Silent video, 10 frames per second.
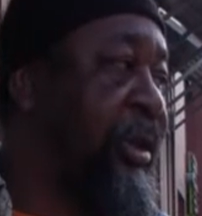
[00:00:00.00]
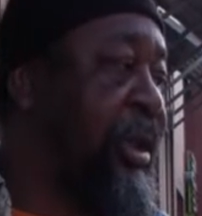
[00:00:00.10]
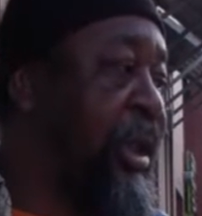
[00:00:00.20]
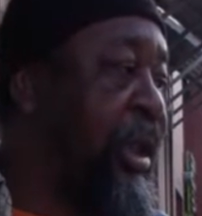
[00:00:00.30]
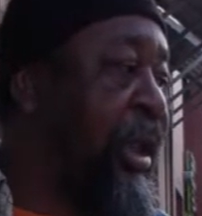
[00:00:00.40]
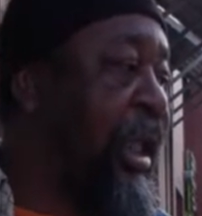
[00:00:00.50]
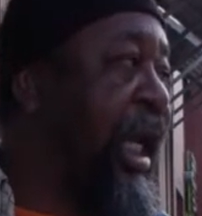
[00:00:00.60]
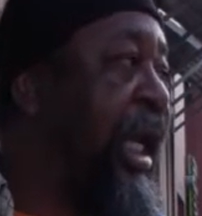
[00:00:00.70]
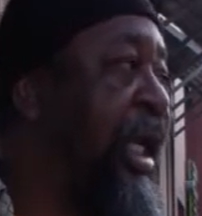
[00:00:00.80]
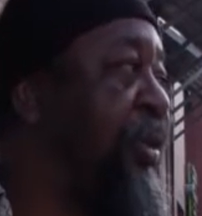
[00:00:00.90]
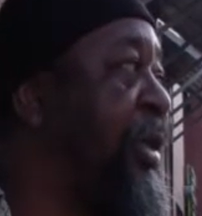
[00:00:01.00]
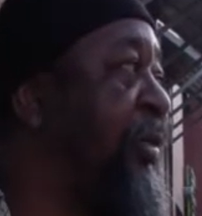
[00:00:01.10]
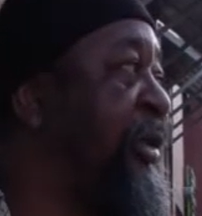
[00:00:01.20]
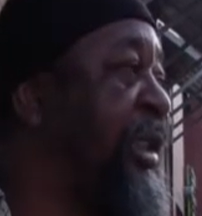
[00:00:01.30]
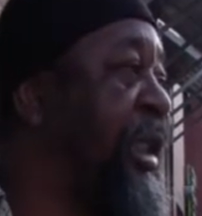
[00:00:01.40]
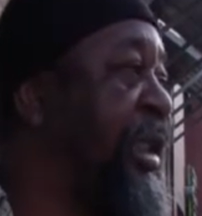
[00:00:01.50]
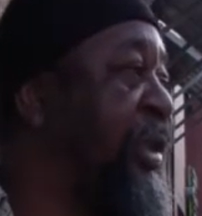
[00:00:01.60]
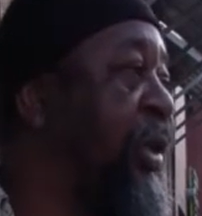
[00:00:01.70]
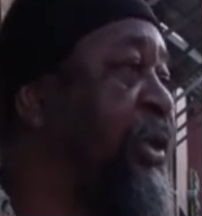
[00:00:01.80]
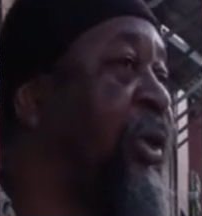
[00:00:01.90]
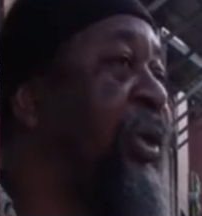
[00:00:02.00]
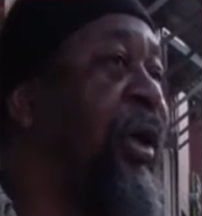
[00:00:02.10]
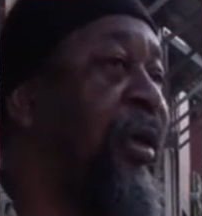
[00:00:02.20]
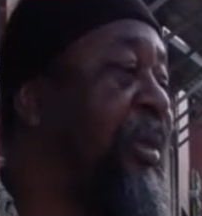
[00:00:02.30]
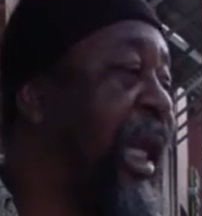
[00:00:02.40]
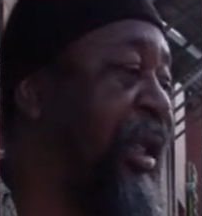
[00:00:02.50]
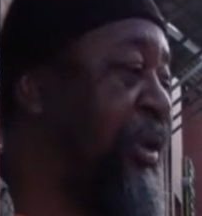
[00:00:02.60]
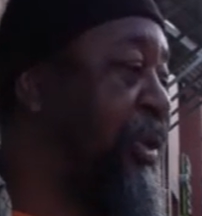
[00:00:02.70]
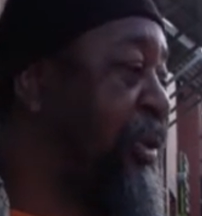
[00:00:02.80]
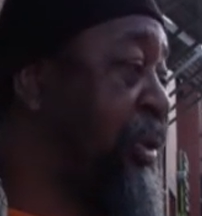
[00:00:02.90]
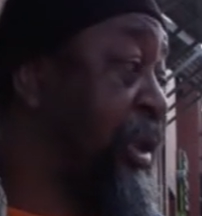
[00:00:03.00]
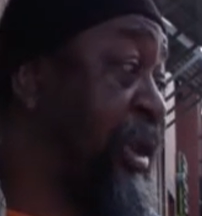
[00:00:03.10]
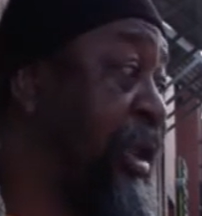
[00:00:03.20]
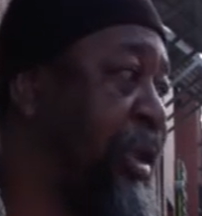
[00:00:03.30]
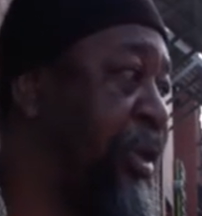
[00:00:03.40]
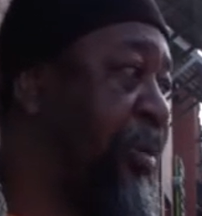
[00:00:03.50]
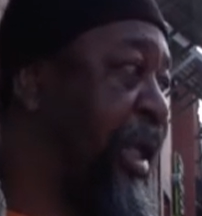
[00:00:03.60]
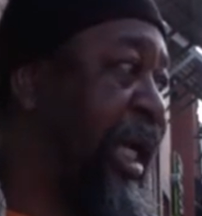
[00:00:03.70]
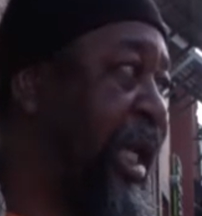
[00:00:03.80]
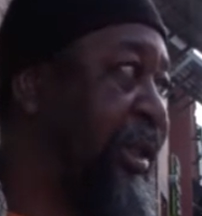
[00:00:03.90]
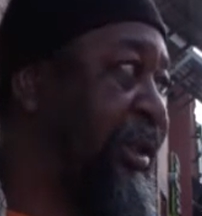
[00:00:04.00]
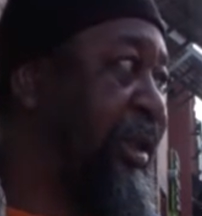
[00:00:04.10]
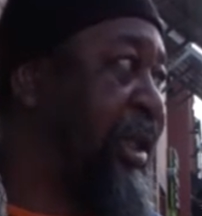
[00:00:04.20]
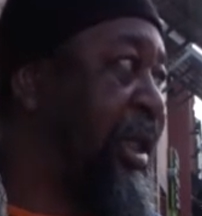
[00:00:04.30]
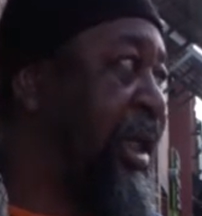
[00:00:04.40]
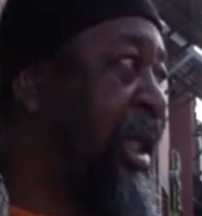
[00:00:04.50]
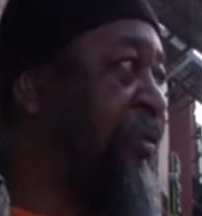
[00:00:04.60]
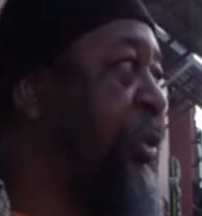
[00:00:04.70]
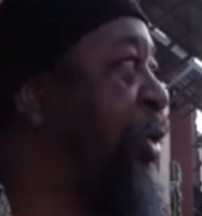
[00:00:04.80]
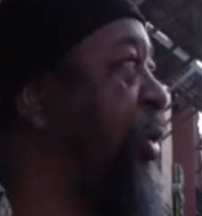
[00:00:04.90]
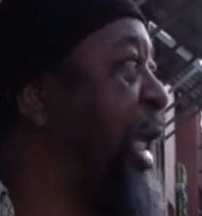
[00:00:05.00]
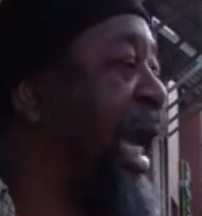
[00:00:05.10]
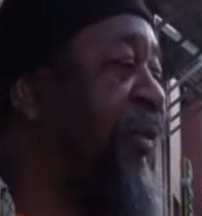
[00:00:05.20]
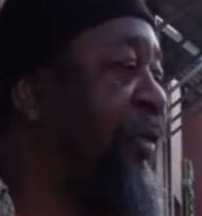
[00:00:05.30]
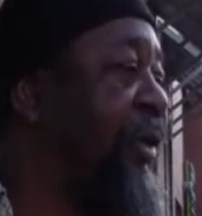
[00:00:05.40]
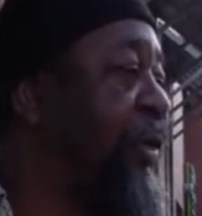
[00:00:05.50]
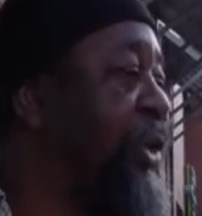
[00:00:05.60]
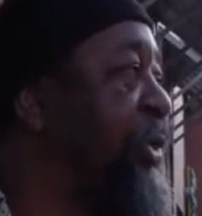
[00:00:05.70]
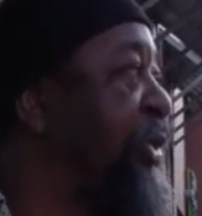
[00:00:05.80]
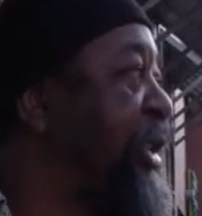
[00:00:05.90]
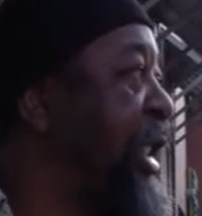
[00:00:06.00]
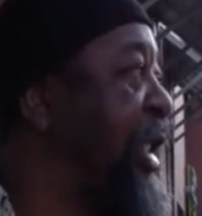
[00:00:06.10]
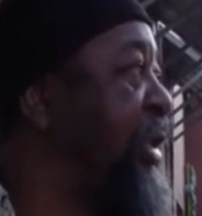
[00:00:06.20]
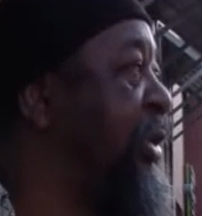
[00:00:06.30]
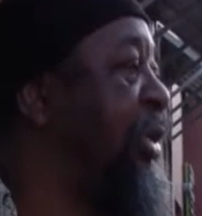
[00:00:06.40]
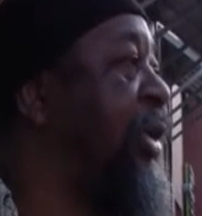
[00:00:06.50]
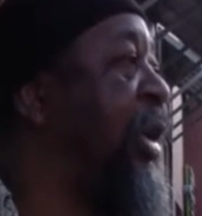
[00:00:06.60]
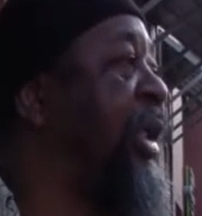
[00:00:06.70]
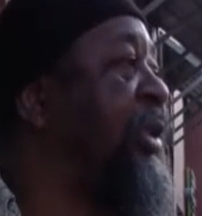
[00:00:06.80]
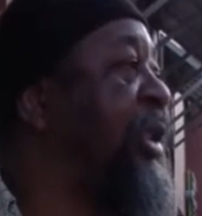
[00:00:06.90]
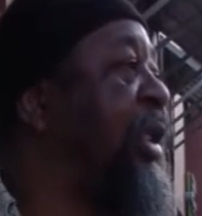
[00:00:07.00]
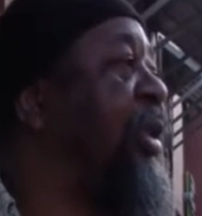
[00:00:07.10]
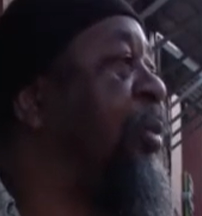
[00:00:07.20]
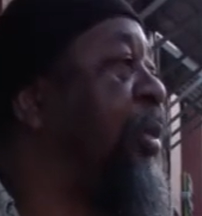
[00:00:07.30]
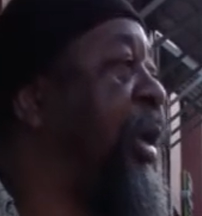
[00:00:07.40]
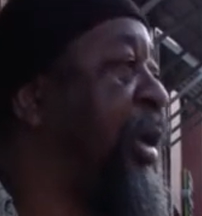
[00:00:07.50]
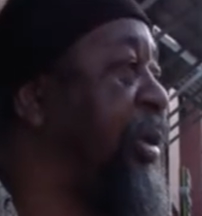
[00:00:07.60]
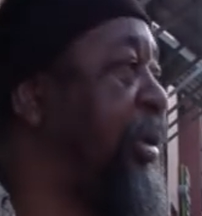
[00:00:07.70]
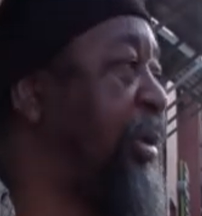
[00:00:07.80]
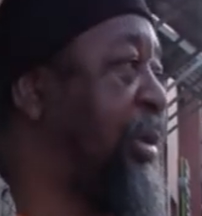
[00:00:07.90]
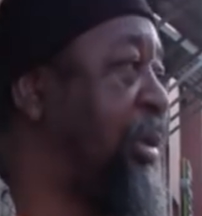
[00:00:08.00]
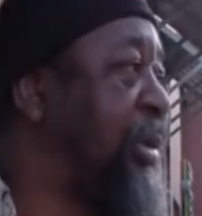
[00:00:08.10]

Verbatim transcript: and you never seen a so-called black dude color your pants. If you go to Africa, what you seeing is the darkest color of brown.